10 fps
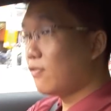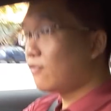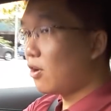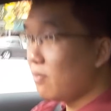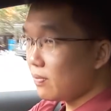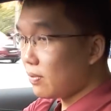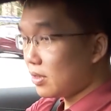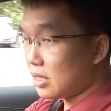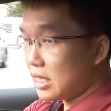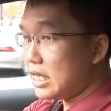from
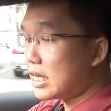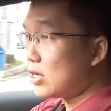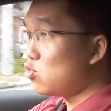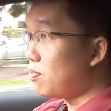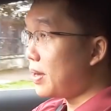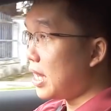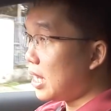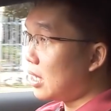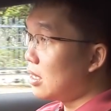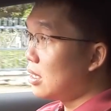the
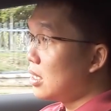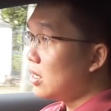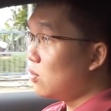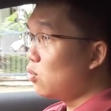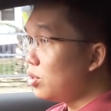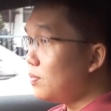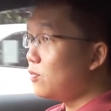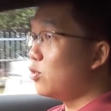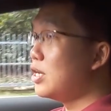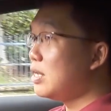E-Coupe would
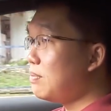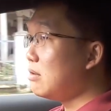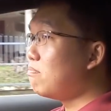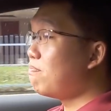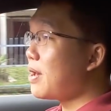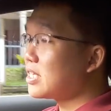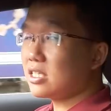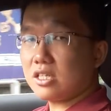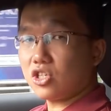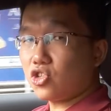really be
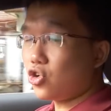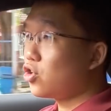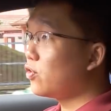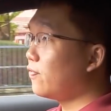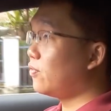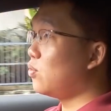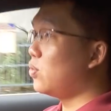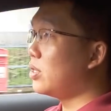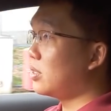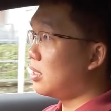best served with